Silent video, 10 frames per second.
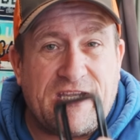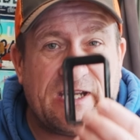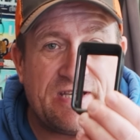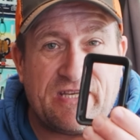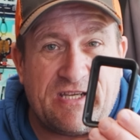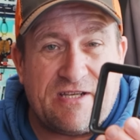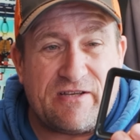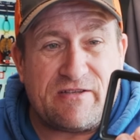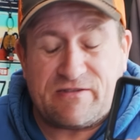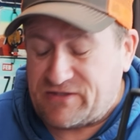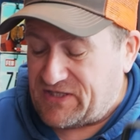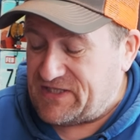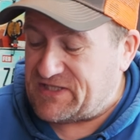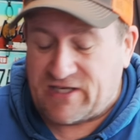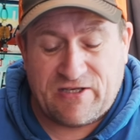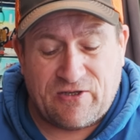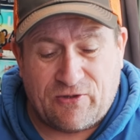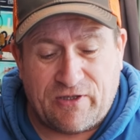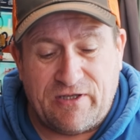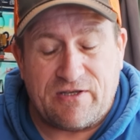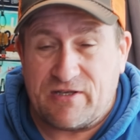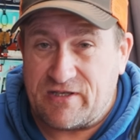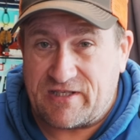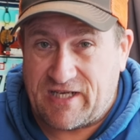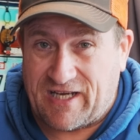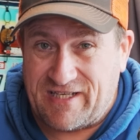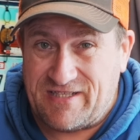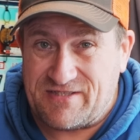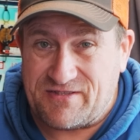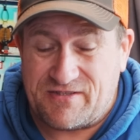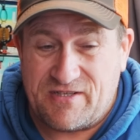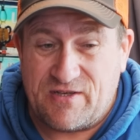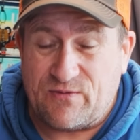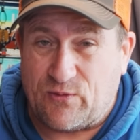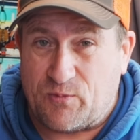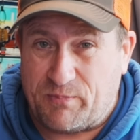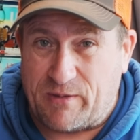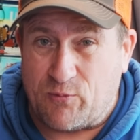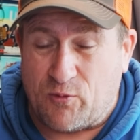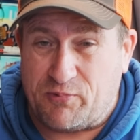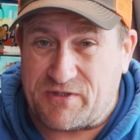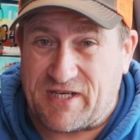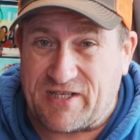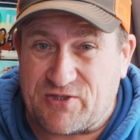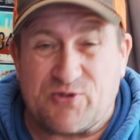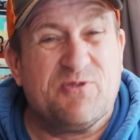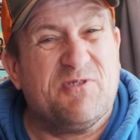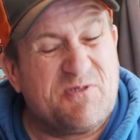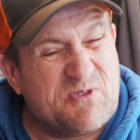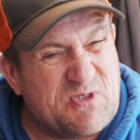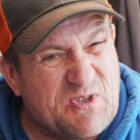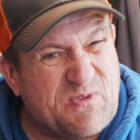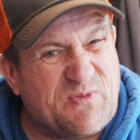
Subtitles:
in the DJI case for a bit more protection should